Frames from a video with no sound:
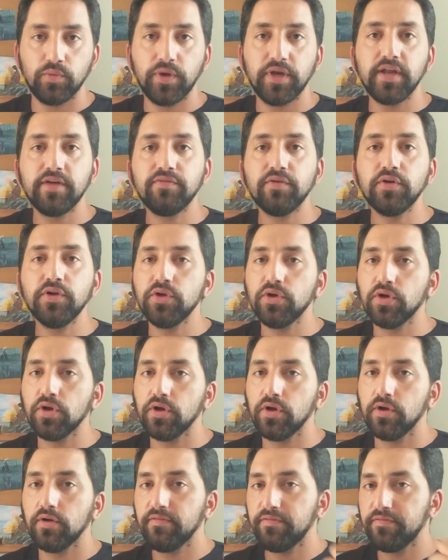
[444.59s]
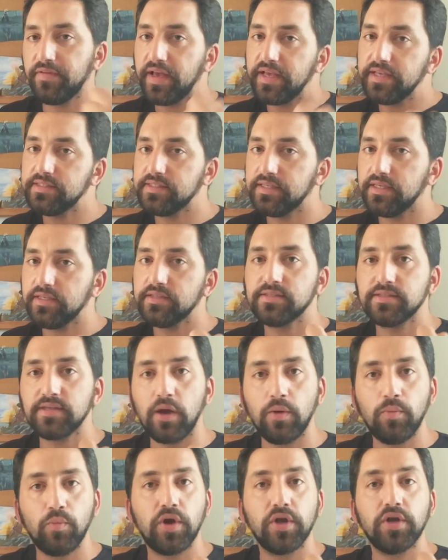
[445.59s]
Whenever you're facing
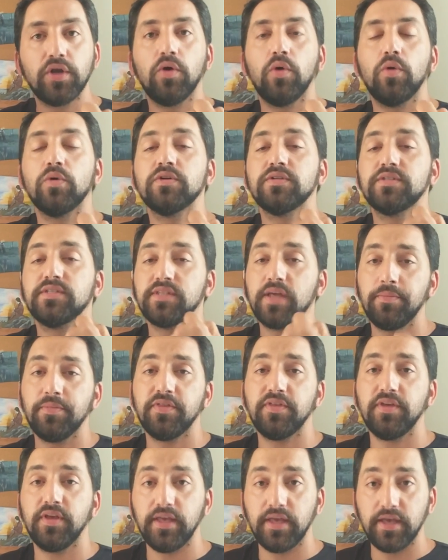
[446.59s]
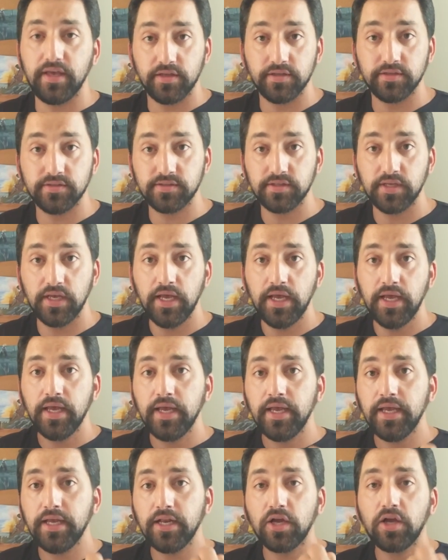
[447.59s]
someone or something else
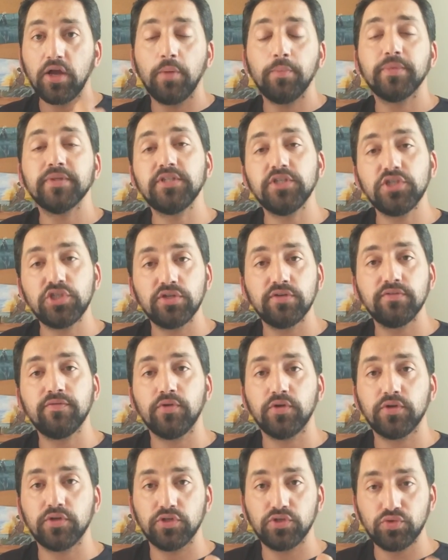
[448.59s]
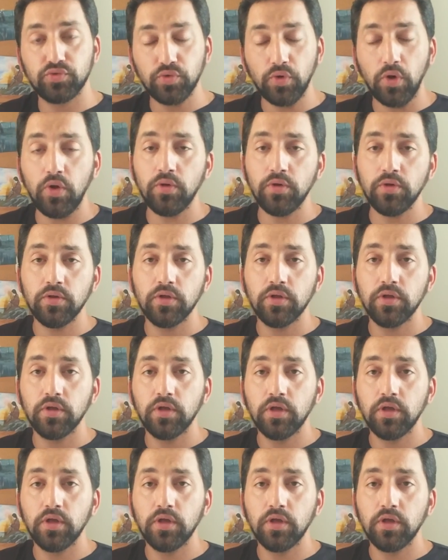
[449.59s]
in a competition for control,